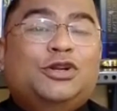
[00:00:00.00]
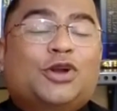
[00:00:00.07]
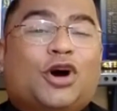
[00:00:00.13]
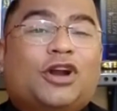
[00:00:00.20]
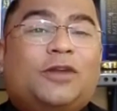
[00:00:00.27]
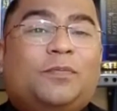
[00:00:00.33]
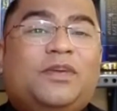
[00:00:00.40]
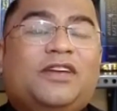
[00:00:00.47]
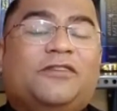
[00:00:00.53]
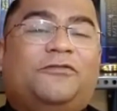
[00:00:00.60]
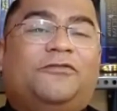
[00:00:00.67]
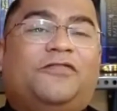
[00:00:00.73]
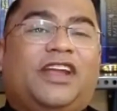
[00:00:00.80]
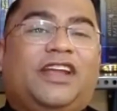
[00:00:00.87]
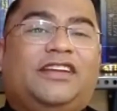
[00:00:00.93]
not be
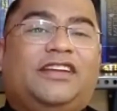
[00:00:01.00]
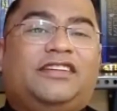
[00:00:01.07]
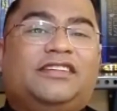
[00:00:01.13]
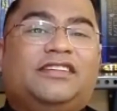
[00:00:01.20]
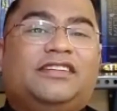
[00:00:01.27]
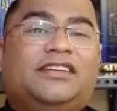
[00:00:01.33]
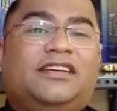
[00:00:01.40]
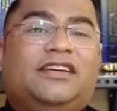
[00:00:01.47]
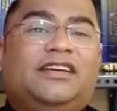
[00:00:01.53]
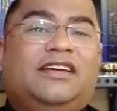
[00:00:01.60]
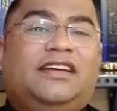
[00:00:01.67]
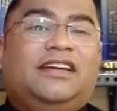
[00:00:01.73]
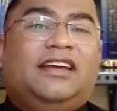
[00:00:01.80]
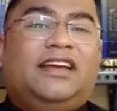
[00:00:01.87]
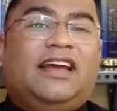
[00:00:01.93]
afraid.
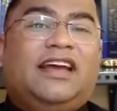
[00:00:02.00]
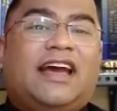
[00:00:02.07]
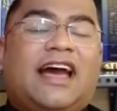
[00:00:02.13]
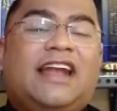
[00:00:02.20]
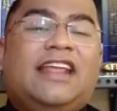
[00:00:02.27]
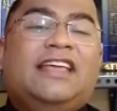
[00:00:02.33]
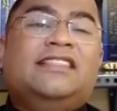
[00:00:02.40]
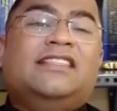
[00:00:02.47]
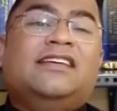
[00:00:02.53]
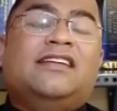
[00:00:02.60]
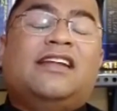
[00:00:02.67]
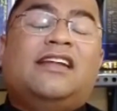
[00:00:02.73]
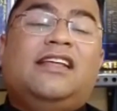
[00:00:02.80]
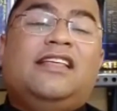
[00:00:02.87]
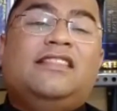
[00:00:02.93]
And in
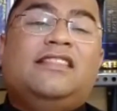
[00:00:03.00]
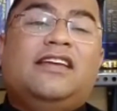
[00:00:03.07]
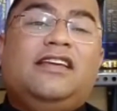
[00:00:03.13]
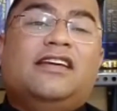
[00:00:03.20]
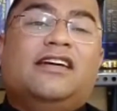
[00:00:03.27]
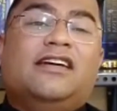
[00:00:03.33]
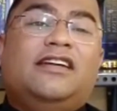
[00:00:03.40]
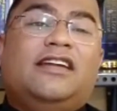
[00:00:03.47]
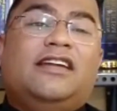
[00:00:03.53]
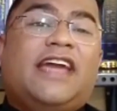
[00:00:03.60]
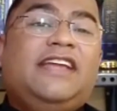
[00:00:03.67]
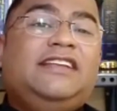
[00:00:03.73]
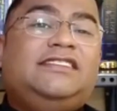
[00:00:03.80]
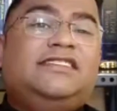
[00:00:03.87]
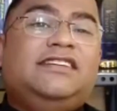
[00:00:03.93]
the, in the year
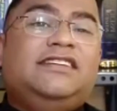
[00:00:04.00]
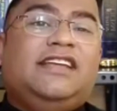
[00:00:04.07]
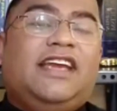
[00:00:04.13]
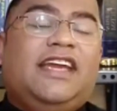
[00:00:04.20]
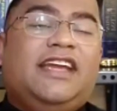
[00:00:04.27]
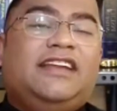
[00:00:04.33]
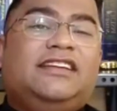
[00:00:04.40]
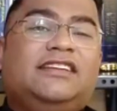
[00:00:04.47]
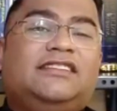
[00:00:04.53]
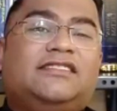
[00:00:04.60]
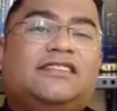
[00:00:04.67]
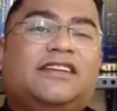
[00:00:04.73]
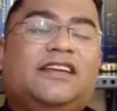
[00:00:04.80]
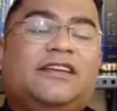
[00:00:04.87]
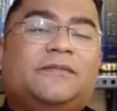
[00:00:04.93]

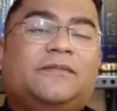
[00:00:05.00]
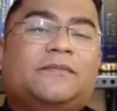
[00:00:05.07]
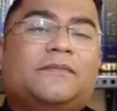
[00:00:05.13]
1983,